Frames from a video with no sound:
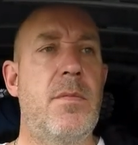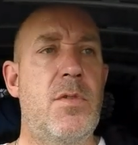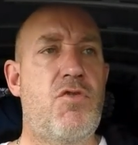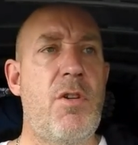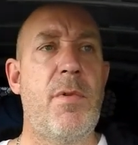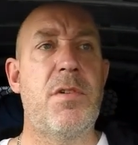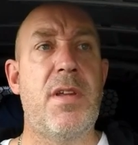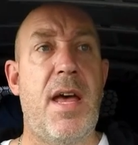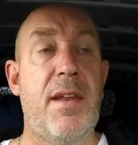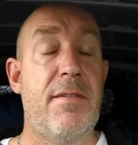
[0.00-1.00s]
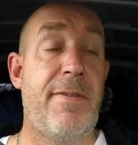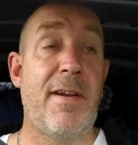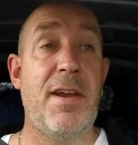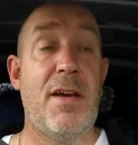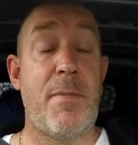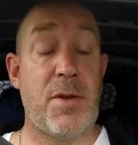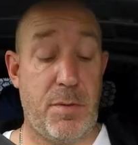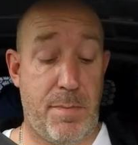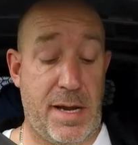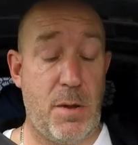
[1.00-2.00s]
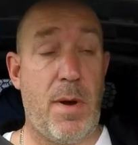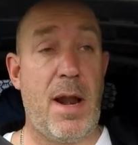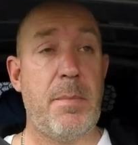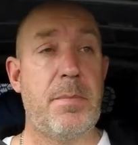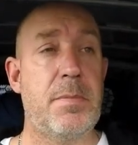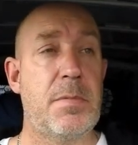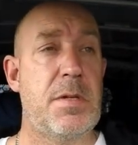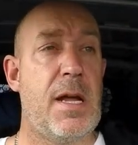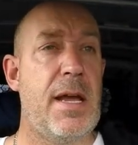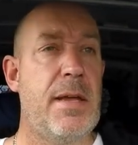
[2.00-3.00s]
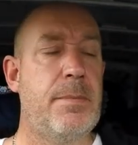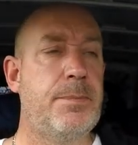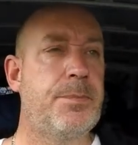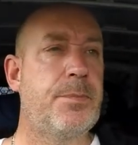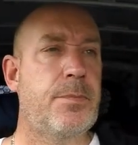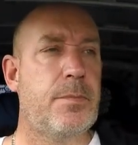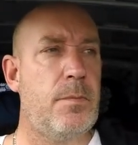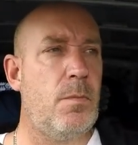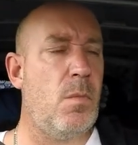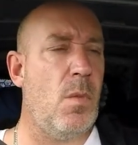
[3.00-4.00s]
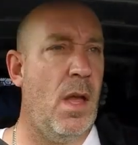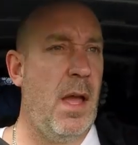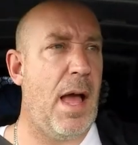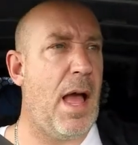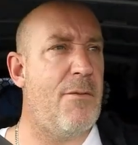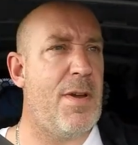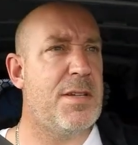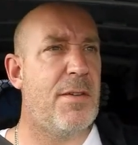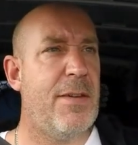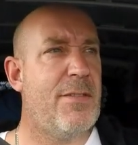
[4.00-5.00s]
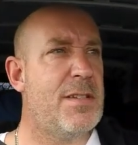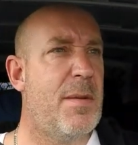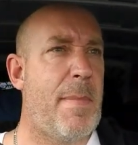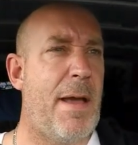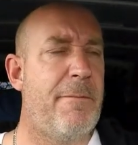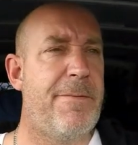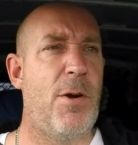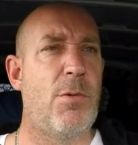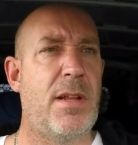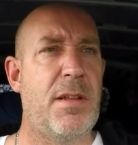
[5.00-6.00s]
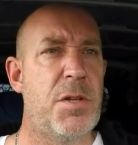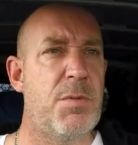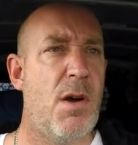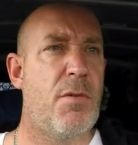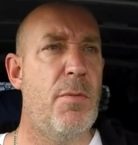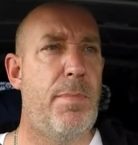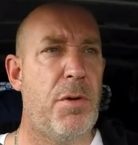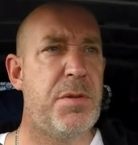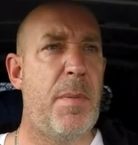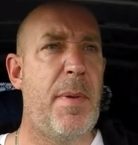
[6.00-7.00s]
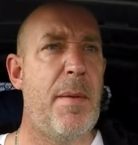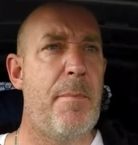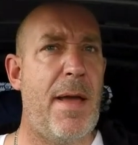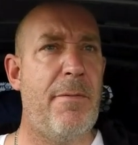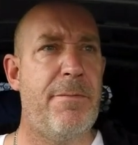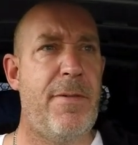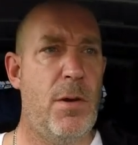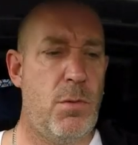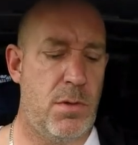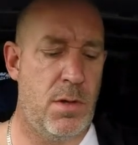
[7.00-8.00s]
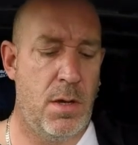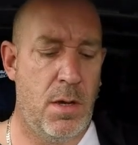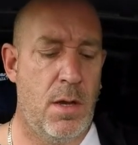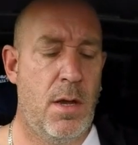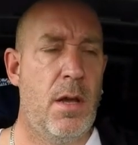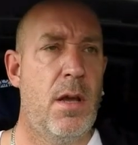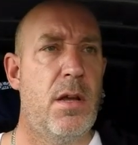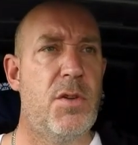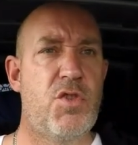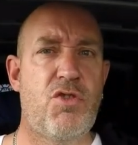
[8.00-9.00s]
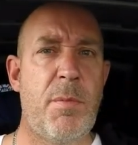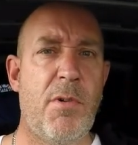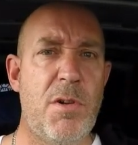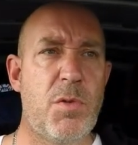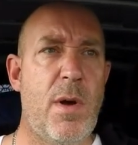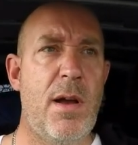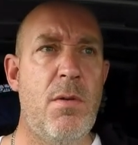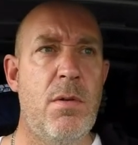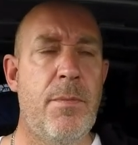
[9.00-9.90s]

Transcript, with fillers: strimmers, and funnily enough, I'm actually picking one up today. And there's, I think there's a Mountfield in there as well. Could possibly be a Mountfield strimmer as well.